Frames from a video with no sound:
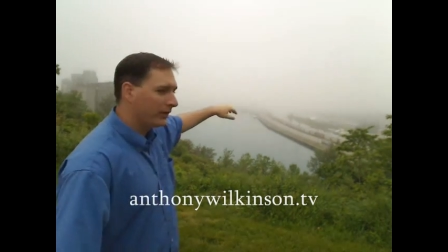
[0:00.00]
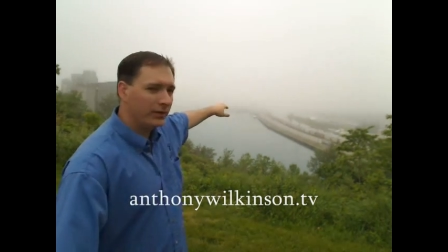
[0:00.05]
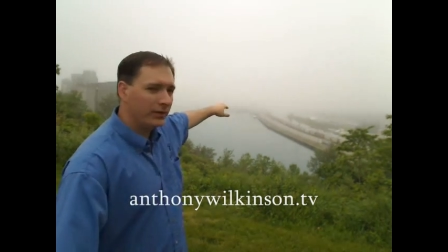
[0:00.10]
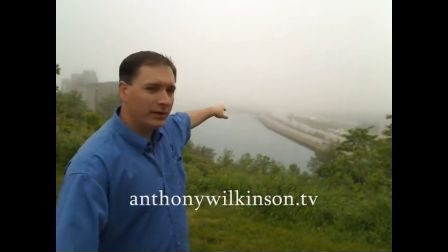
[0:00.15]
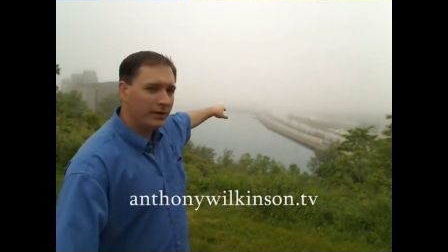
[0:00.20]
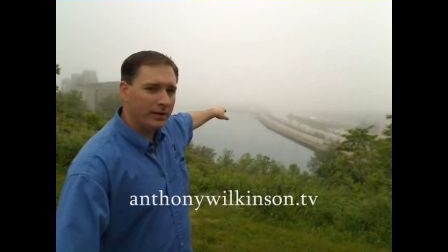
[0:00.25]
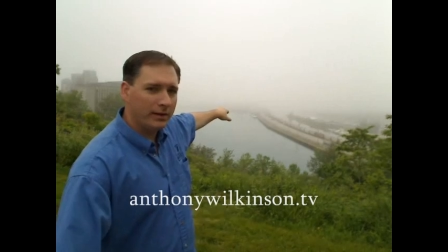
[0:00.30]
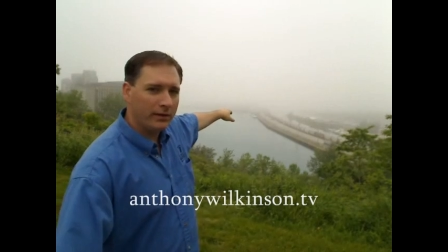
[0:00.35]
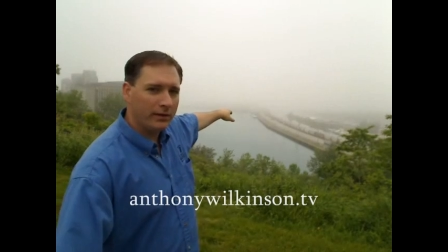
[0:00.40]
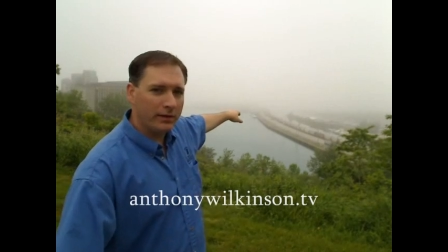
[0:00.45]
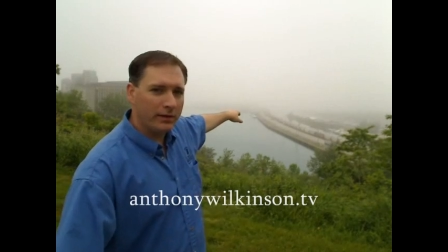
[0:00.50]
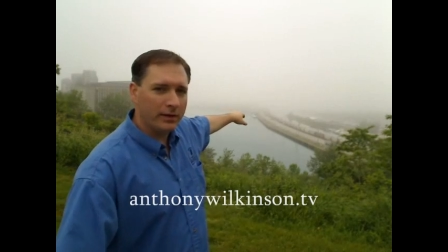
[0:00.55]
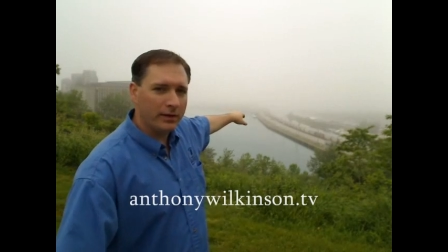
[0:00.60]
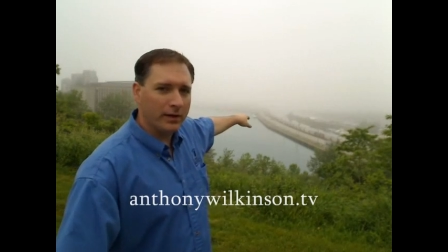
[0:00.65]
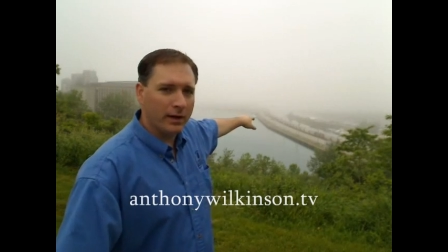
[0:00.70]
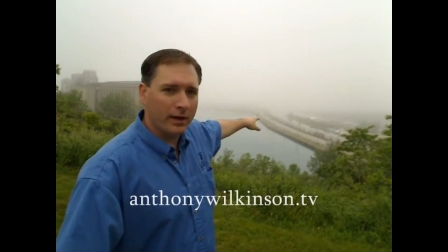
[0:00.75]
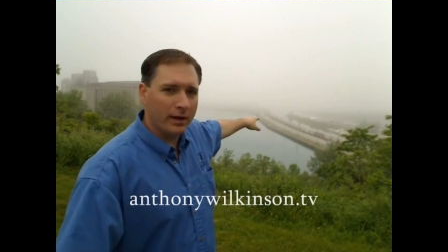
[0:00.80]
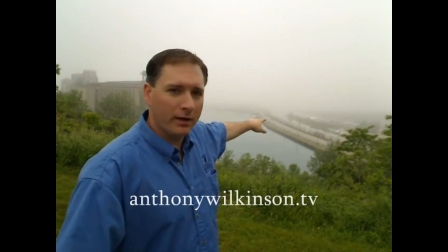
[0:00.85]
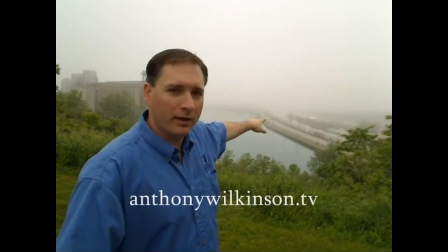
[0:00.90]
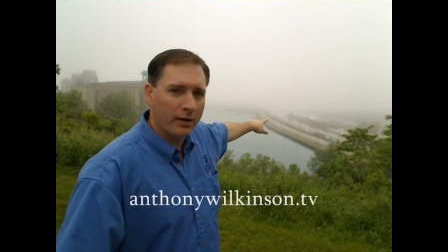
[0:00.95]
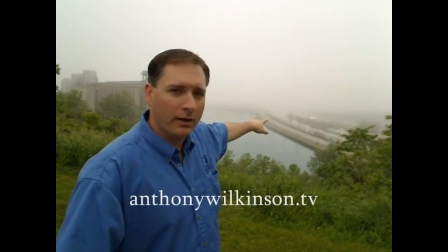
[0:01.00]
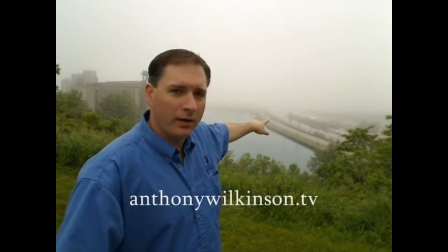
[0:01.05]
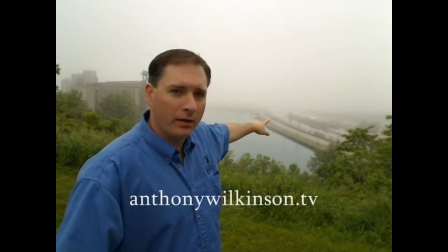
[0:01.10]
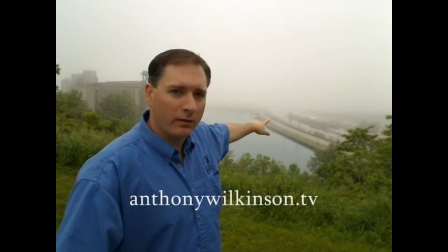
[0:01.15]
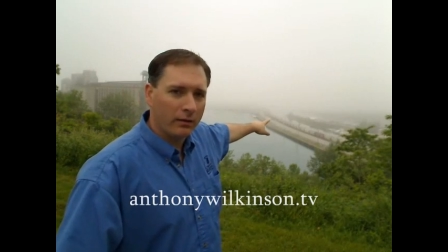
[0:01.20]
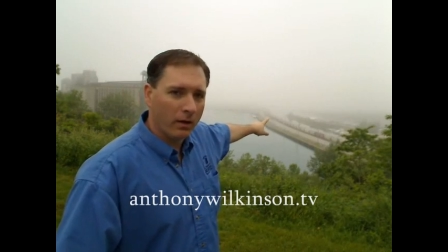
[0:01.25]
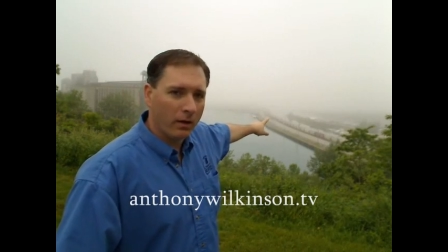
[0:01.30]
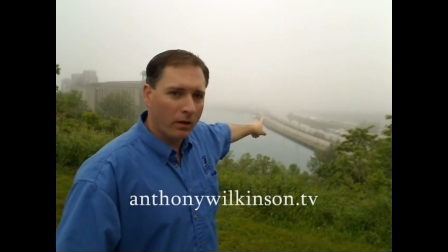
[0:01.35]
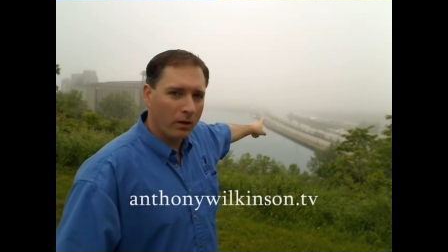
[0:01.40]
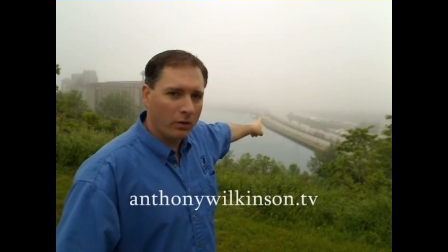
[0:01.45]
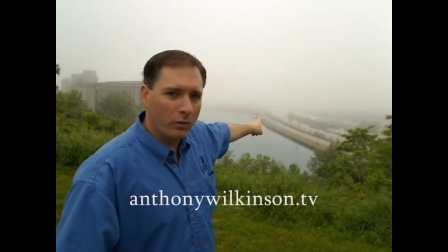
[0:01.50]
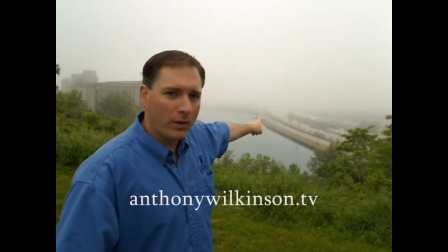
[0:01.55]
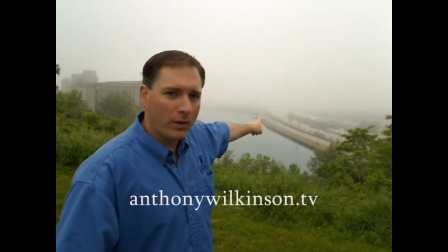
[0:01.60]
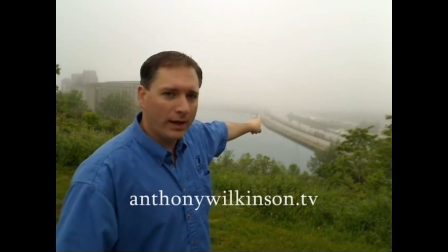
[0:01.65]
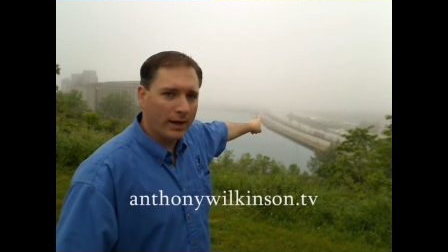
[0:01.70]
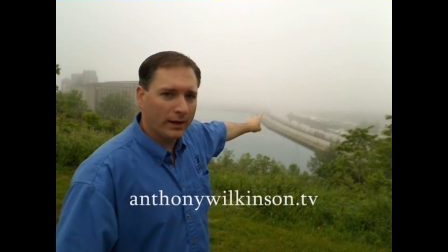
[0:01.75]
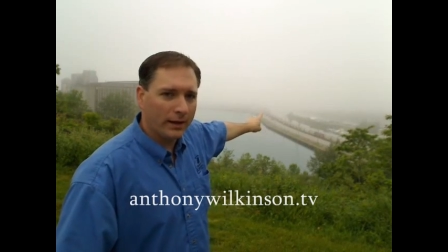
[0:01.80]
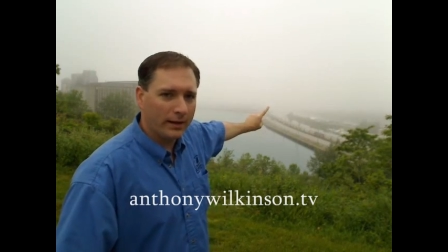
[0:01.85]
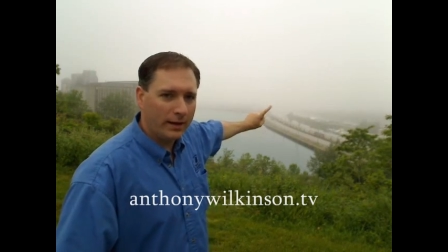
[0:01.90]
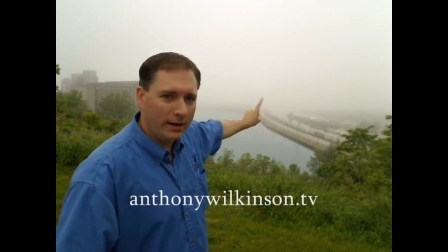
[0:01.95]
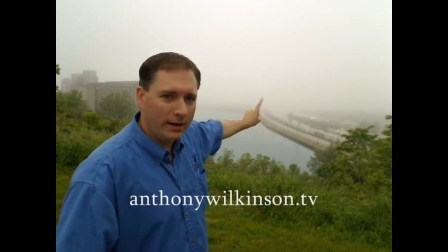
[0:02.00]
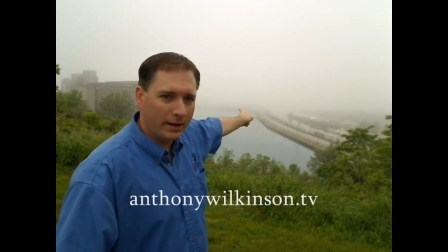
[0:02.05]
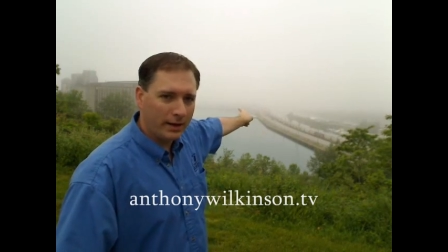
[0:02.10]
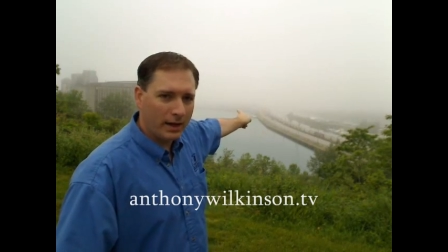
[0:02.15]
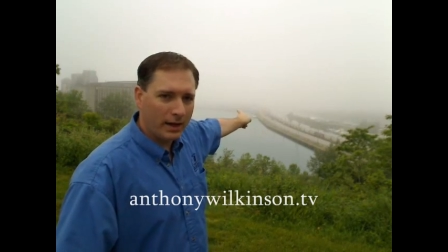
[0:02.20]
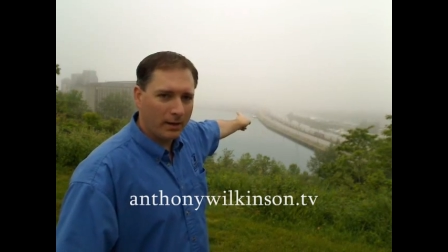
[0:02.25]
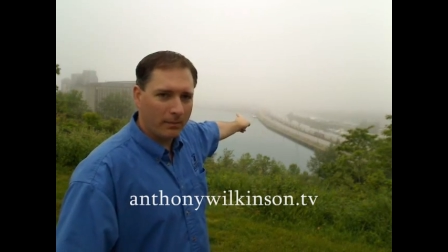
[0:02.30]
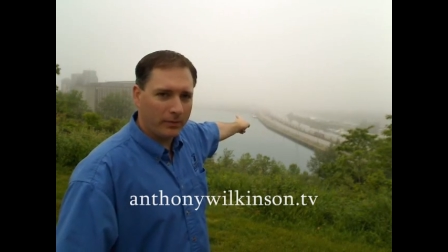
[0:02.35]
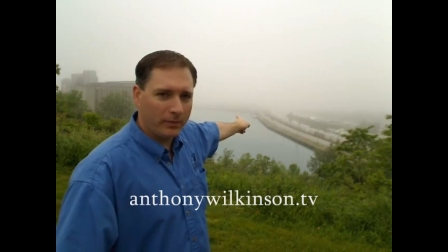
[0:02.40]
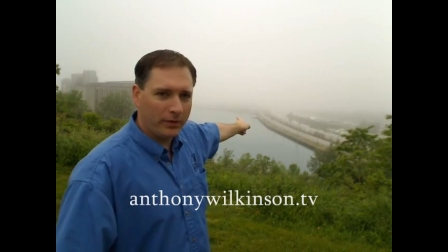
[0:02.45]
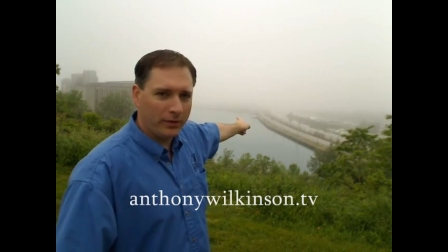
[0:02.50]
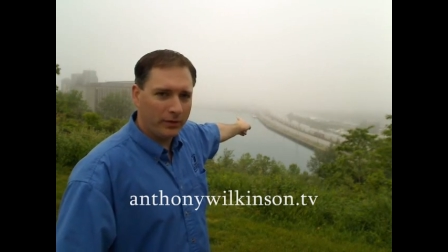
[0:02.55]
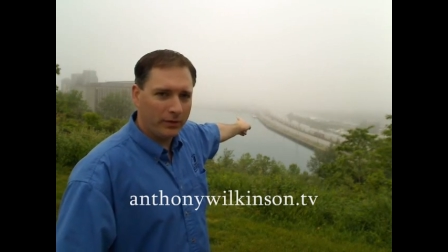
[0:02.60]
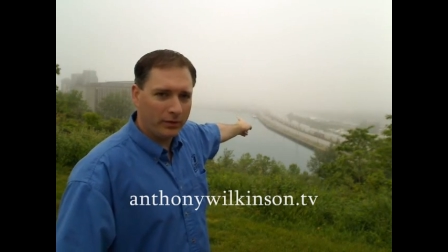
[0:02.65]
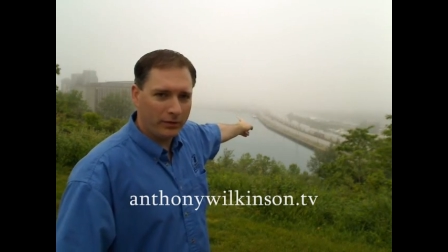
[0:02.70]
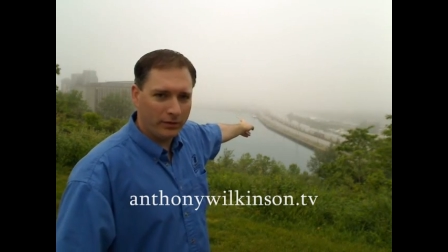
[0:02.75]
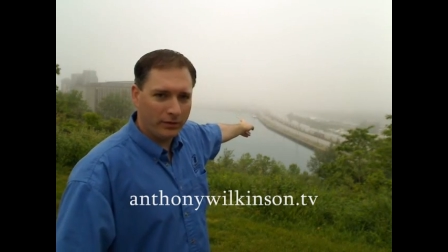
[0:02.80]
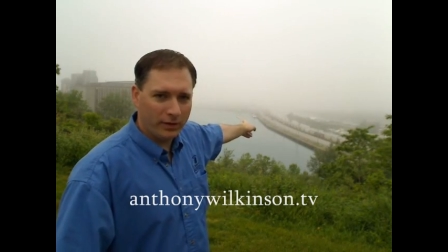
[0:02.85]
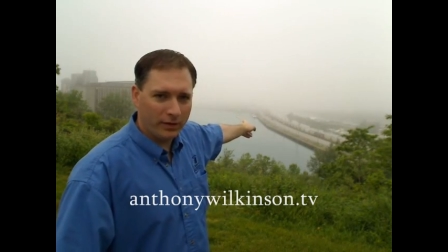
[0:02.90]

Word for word: see the uh, roadway leading up to